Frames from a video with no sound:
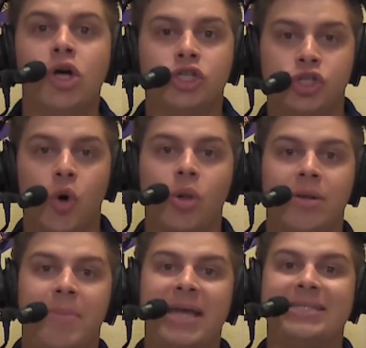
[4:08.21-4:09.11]
stolen
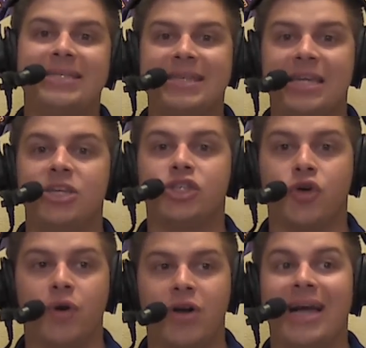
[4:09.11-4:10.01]
bases in his career,